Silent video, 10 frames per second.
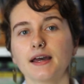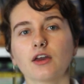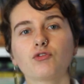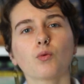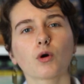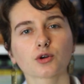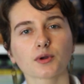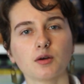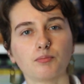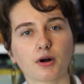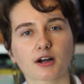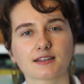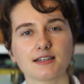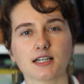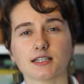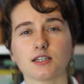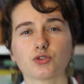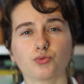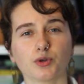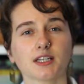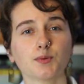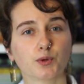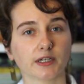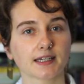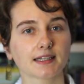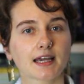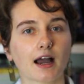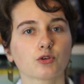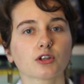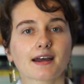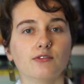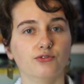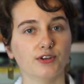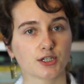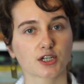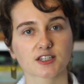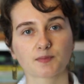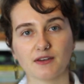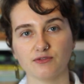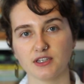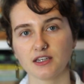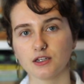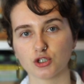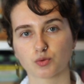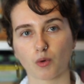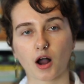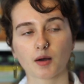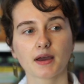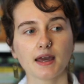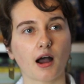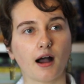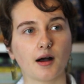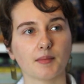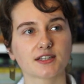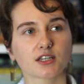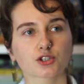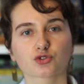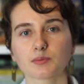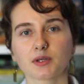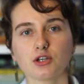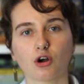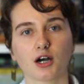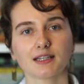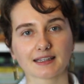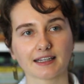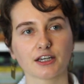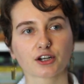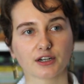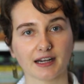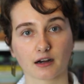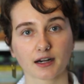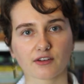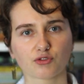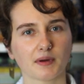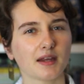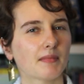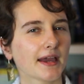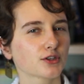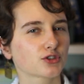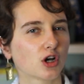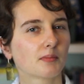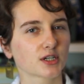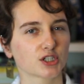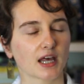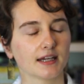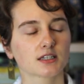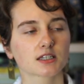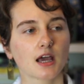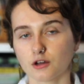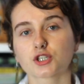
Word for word: If you want to read a book that does this really brilliantly, I would look at Vicious by V.E. Schwab. It's an extremely non-linear narrative, but it makes so much sense.